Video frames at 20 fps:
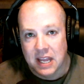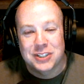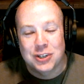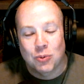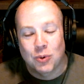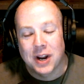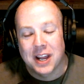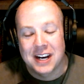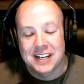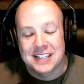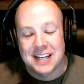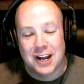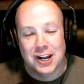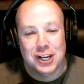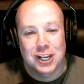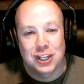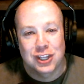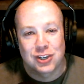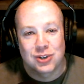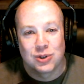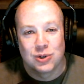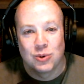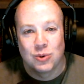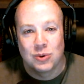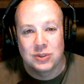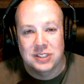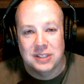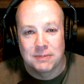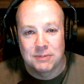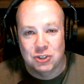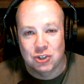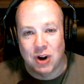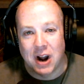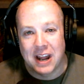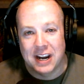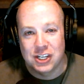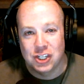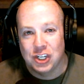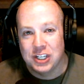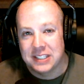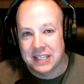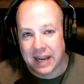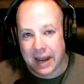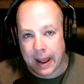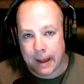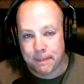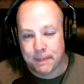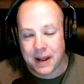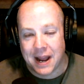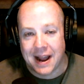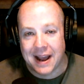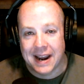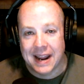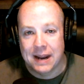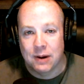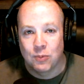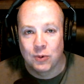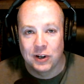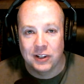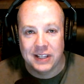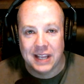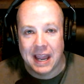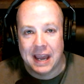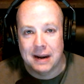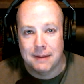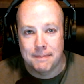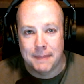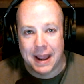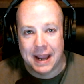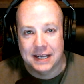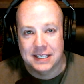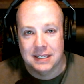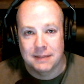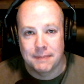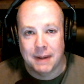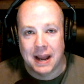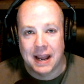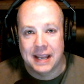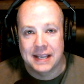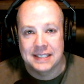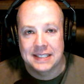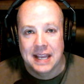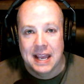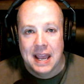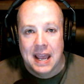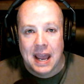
So we're going to talk you through some strategies at EPCOT and really how to maximize